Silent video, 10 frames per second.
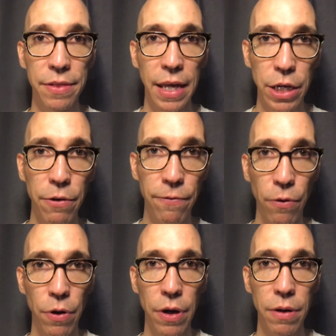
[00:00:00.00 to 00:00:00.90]
Thank you
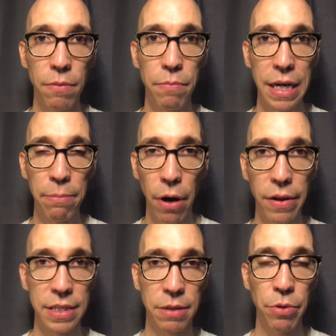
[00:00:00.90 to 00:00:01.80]
for being a part
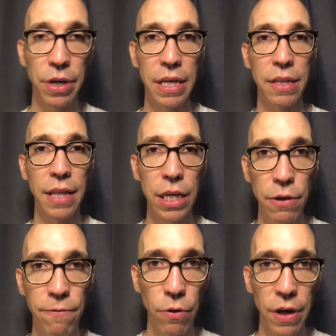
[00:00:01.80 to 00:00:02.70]
of this community. Thank
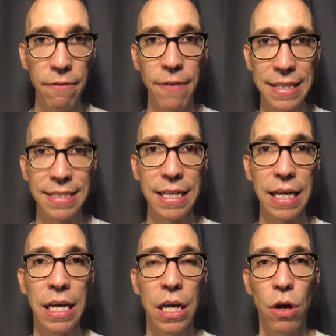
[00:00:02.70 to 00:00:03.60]
you for
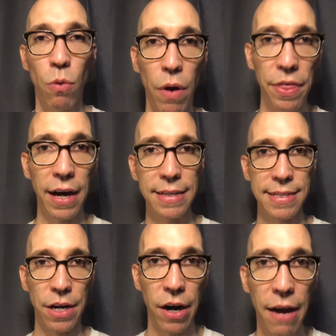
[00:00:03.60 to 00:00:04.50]
investing with
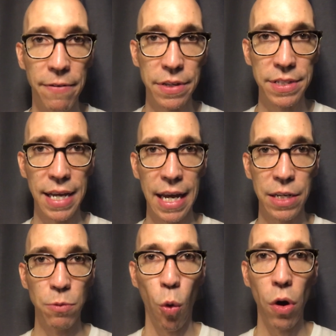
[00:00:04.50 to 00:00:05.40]
us in our efforts to
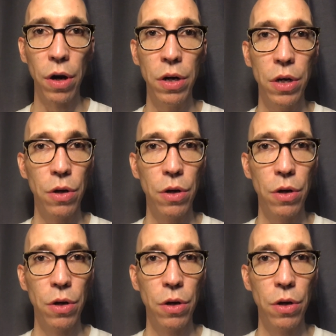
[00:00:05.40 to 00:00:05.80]
end war.